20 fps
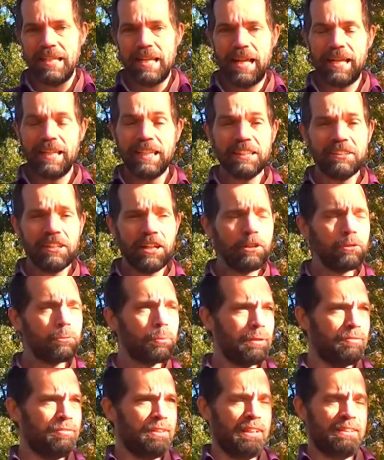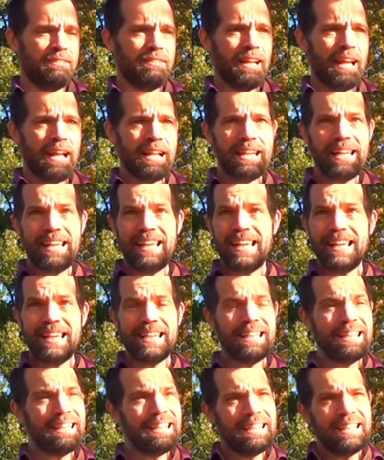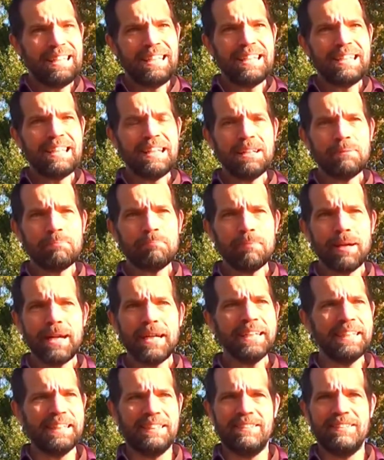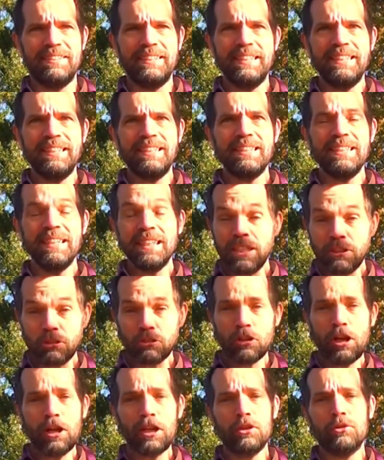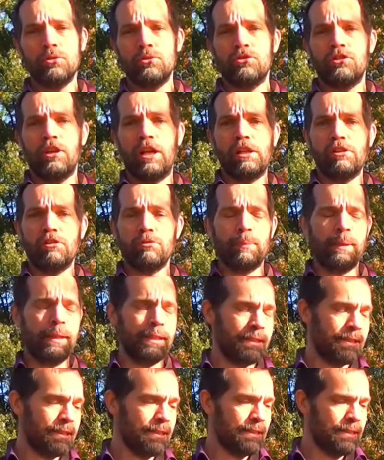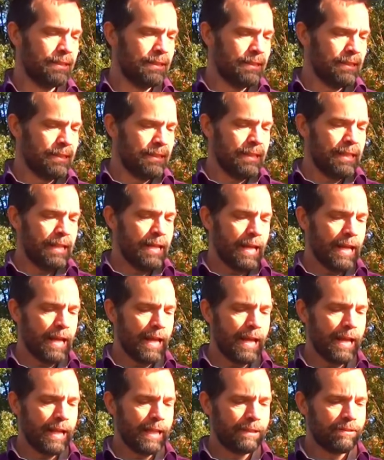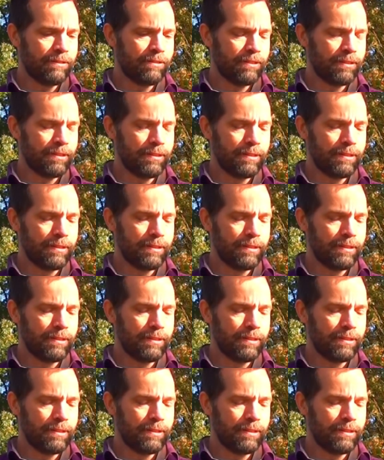And he dealt with it. And he didn't mind. He started to change me. And